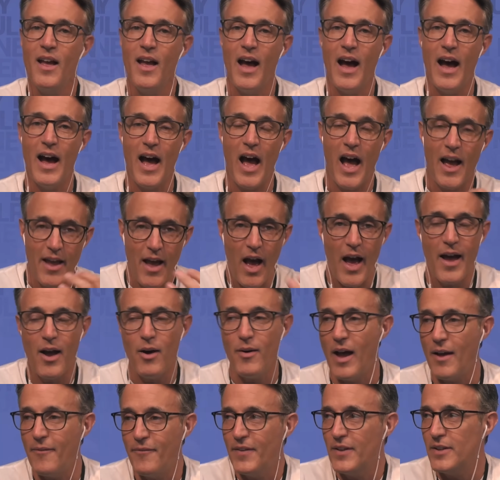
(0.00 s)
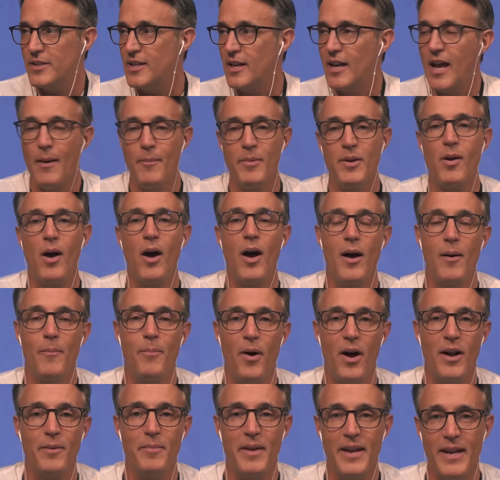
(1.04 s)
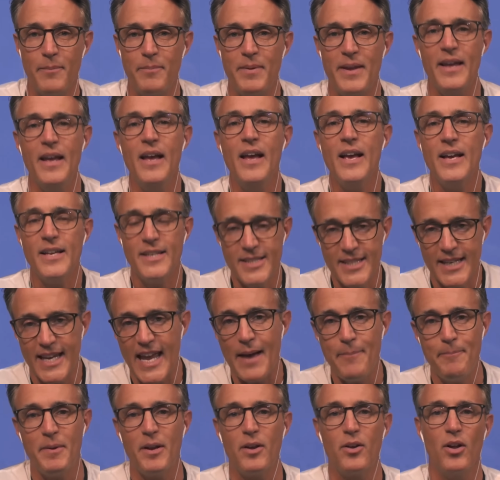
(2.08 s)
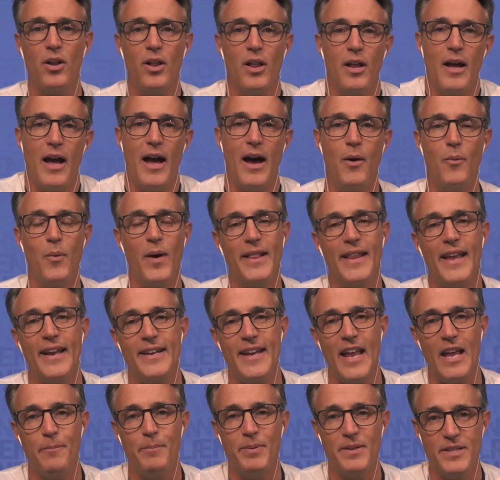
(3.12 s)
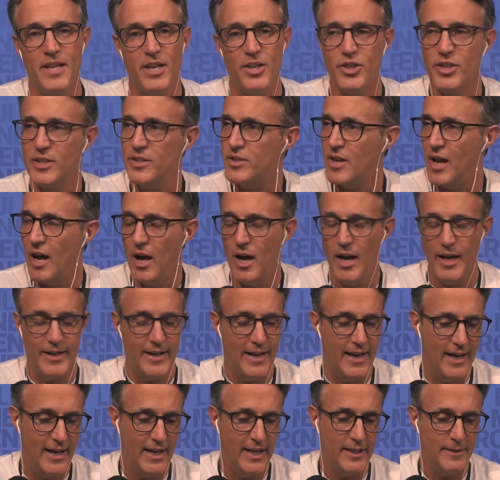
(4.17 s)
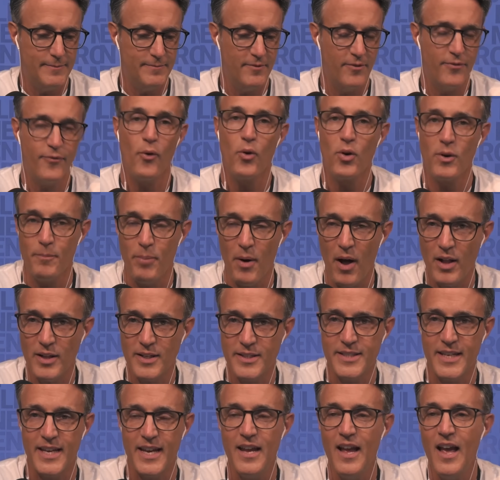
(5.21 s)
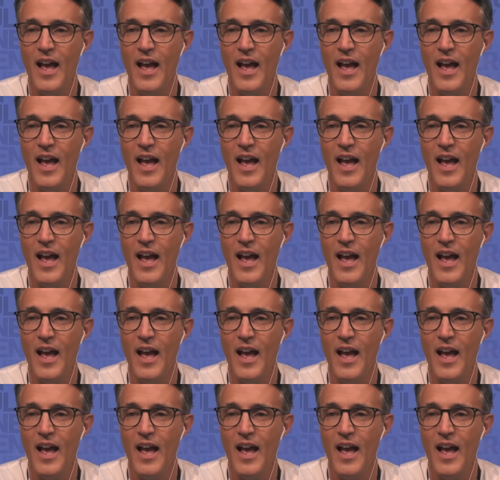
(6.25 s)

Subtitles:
I feel it's incumbent upon me to be skeptical when they take positions on foreign policy.